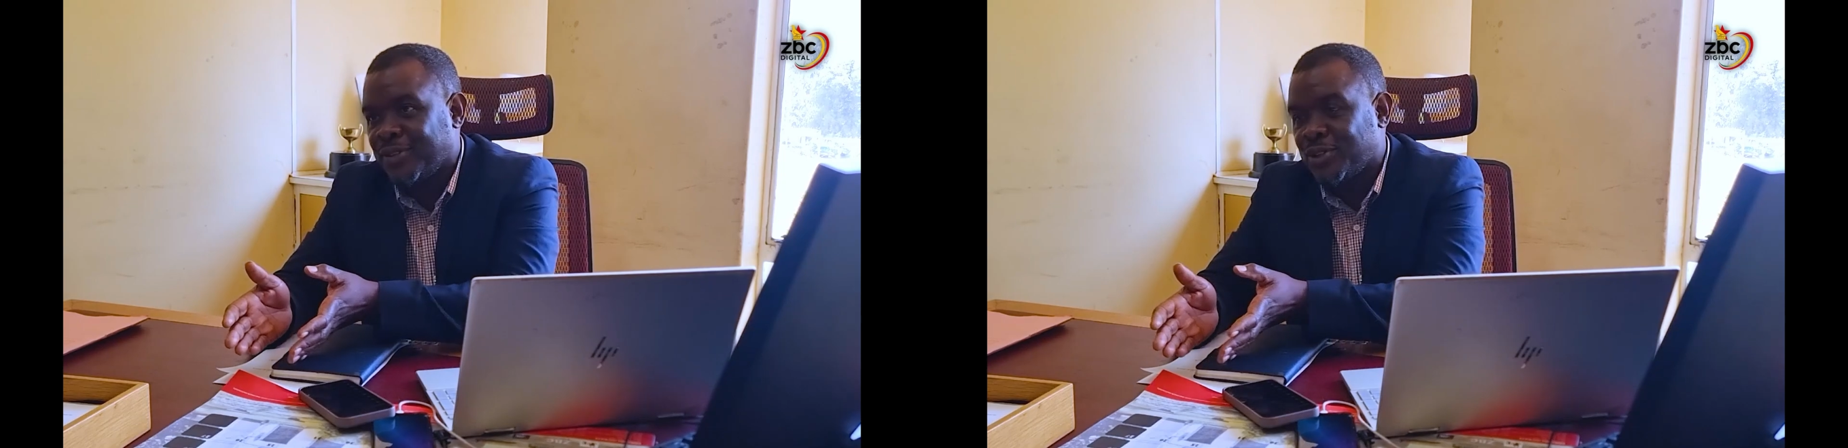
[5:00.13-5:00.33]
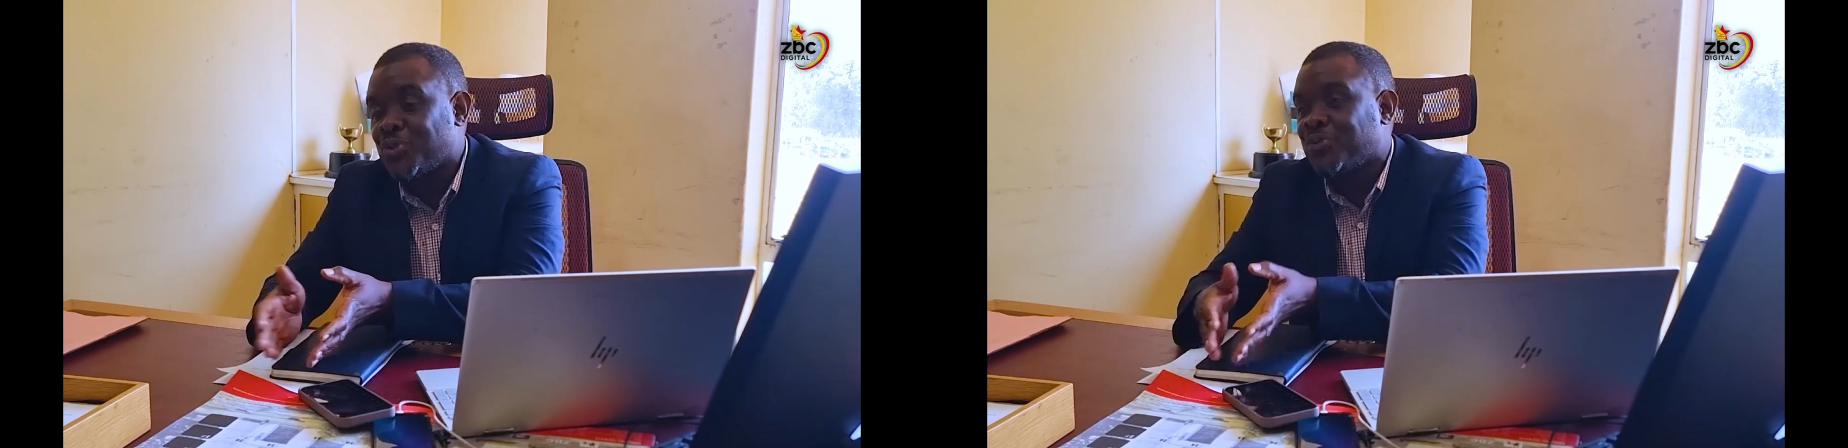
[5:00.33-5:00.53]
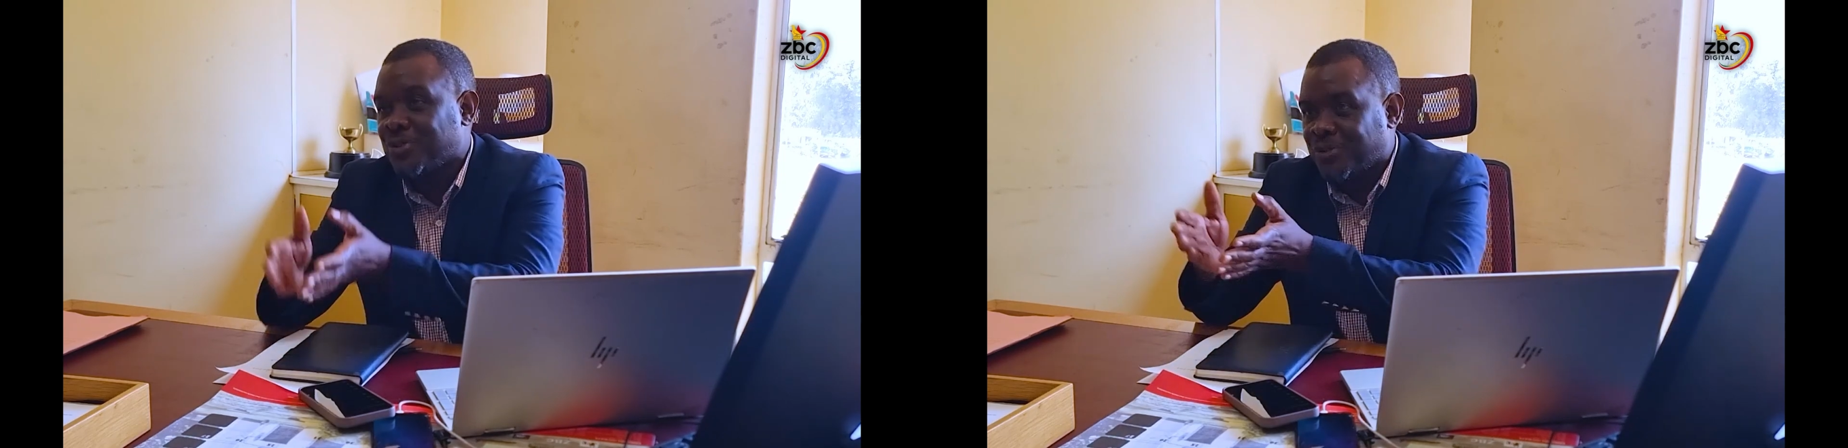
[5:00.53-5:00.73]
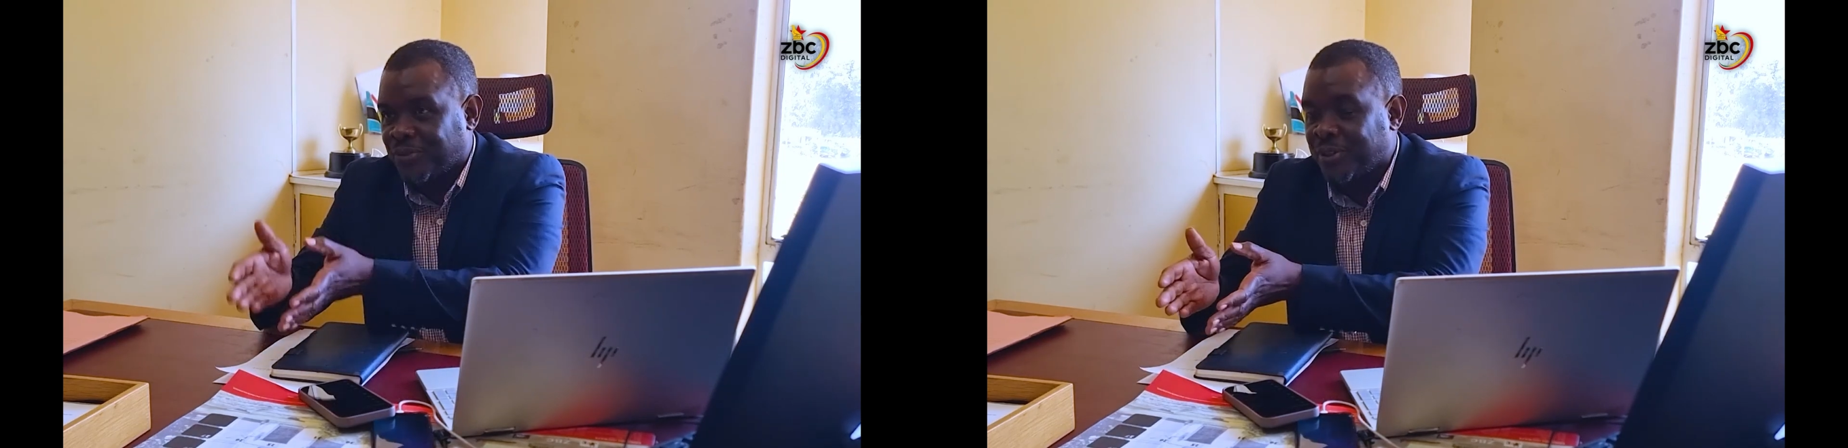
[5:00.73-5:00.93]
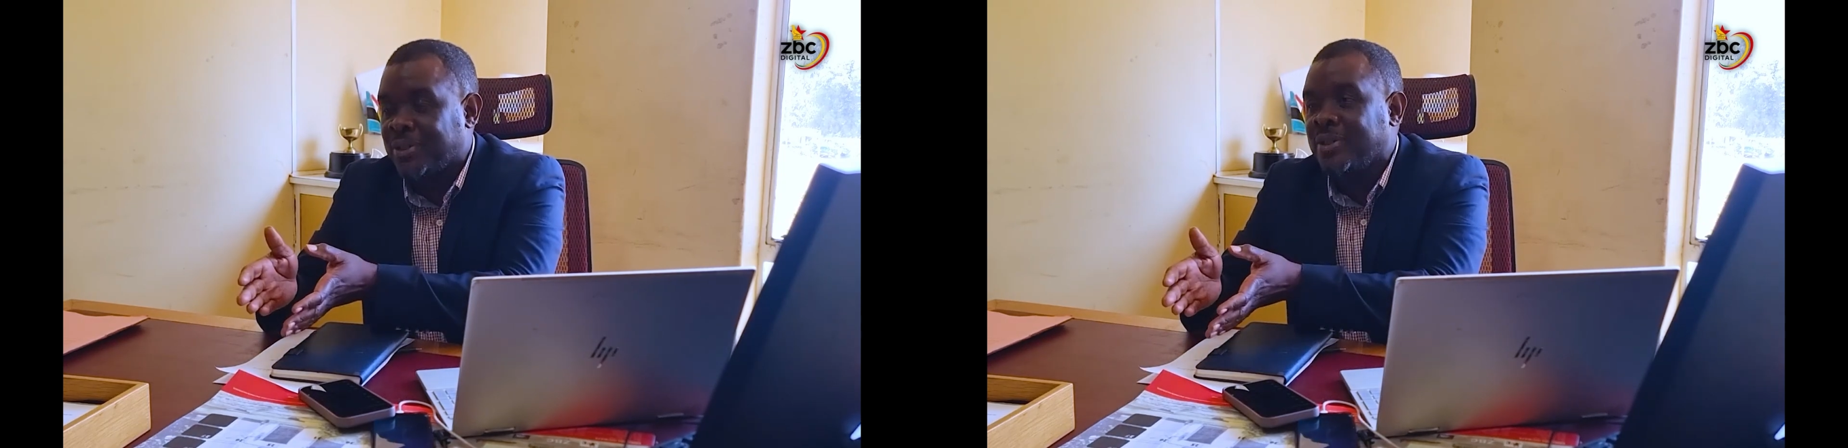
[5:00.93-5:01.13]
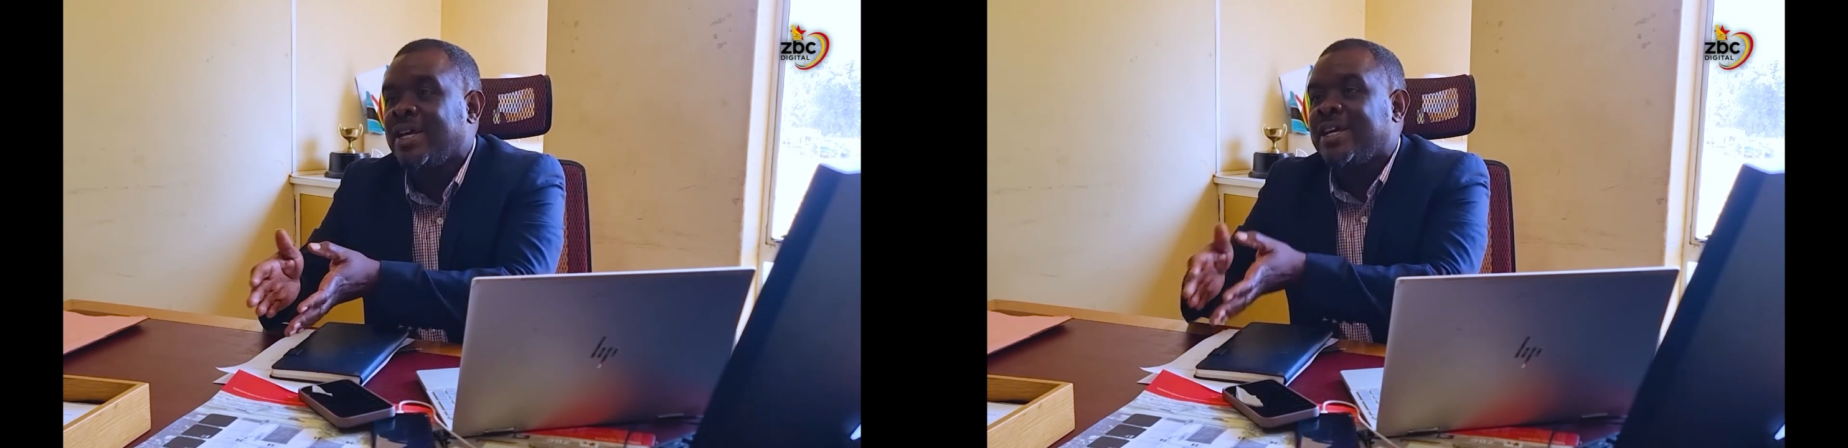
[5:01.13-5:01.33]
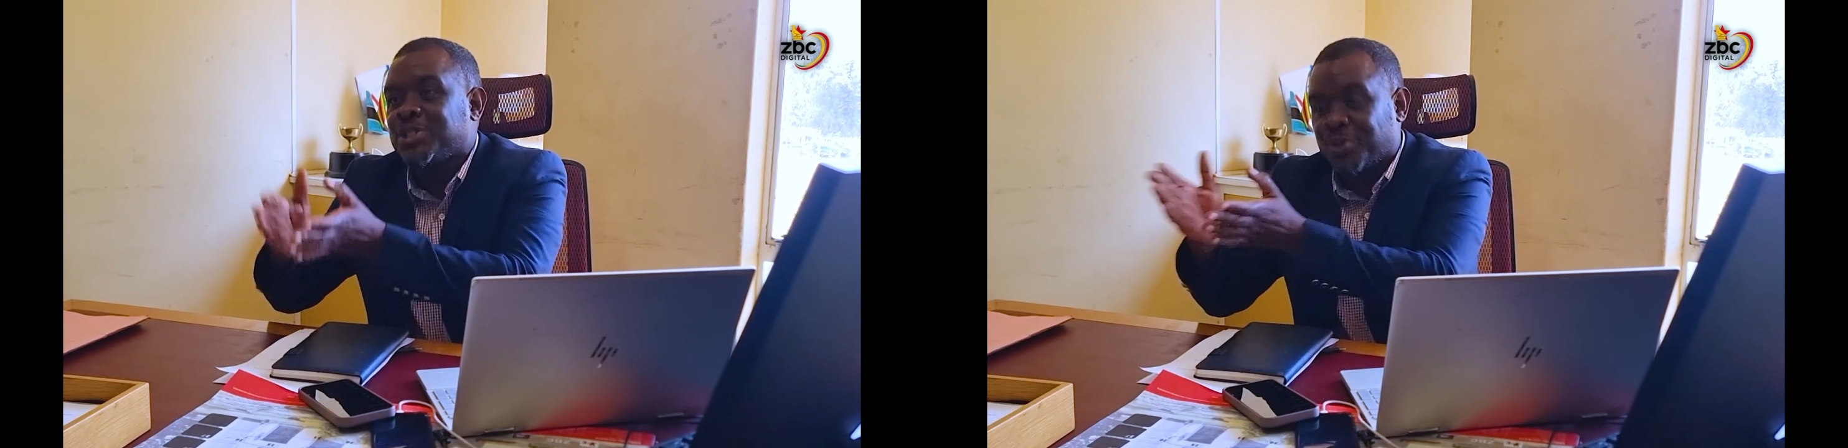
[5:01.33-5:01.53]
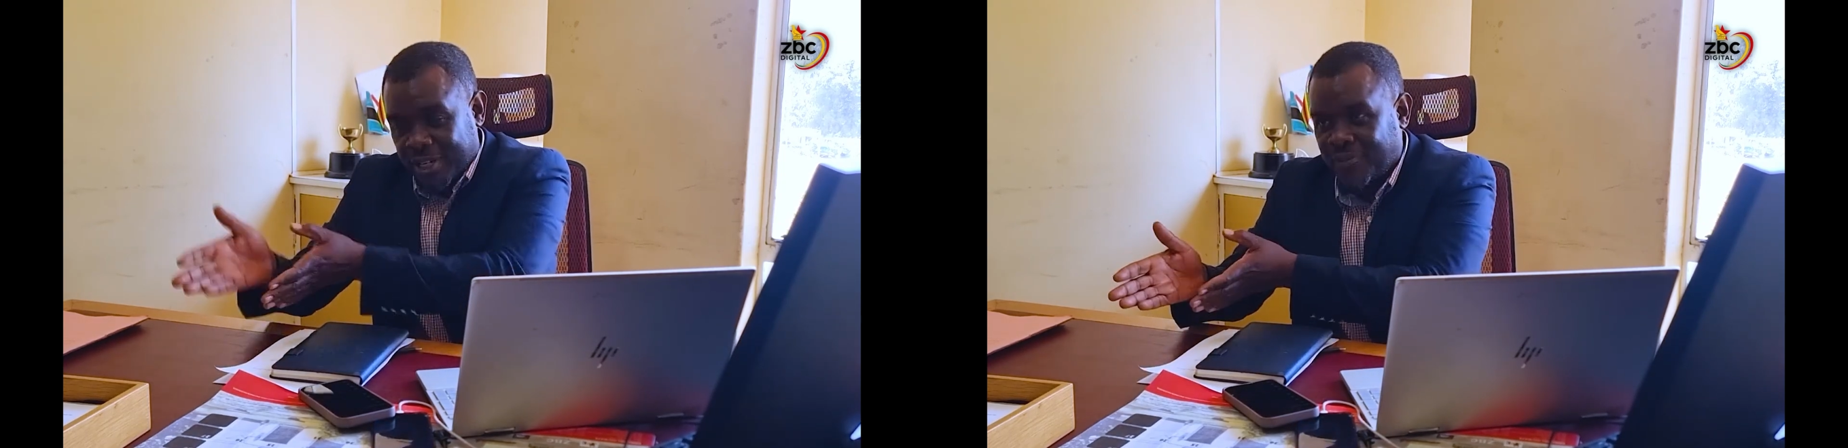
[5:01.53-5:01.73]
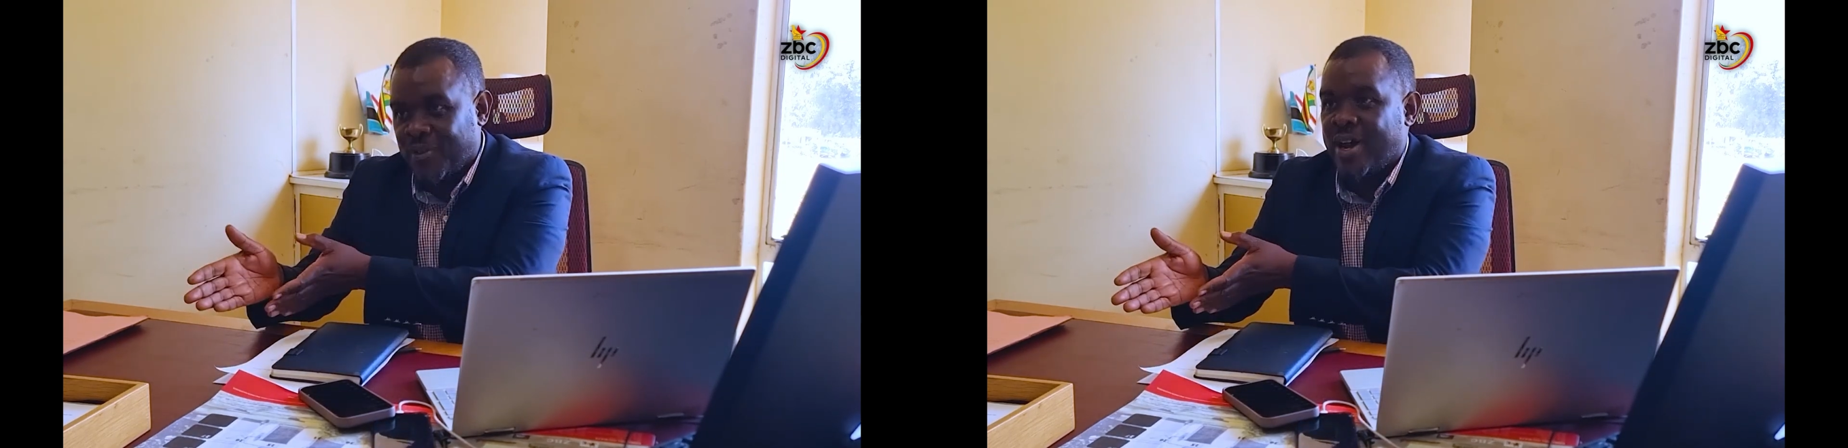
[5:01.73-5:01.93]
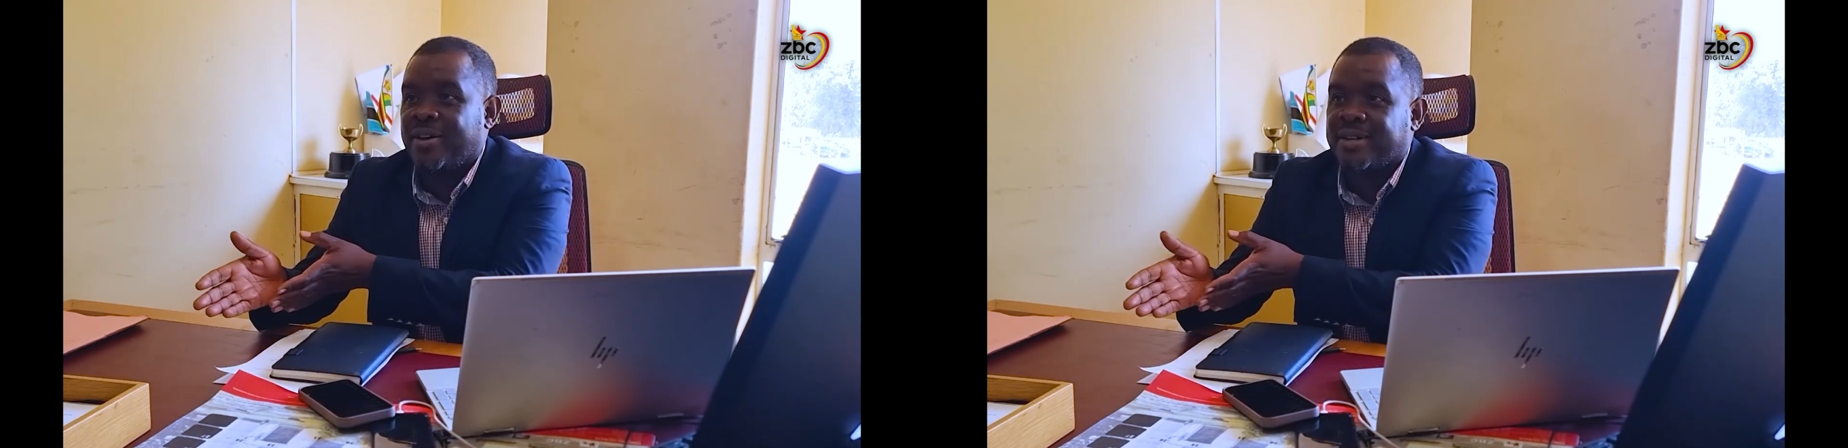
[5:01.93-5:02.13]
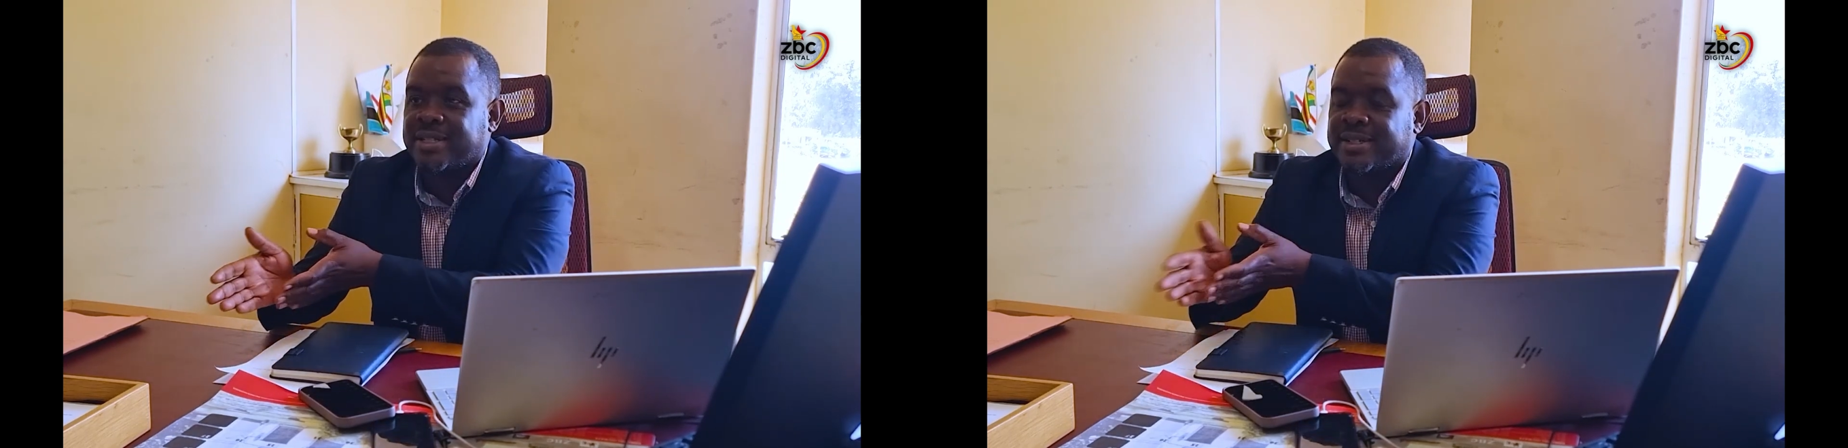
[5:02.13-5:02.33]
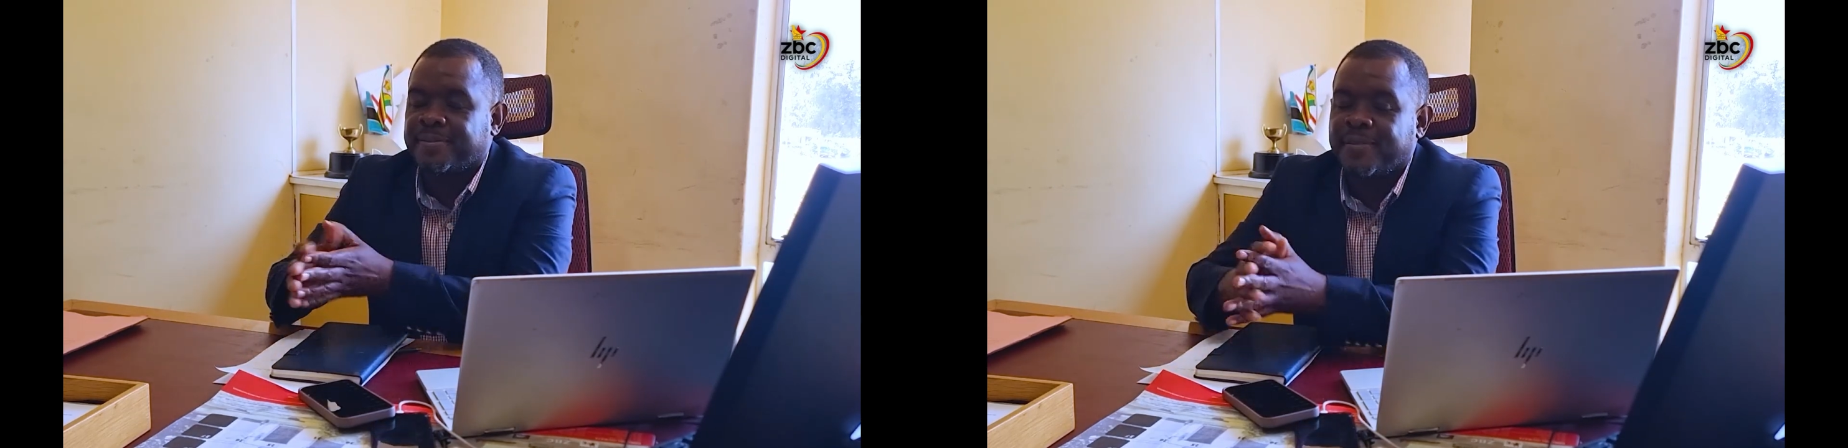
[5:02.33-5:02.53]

to fulfill 24 hours?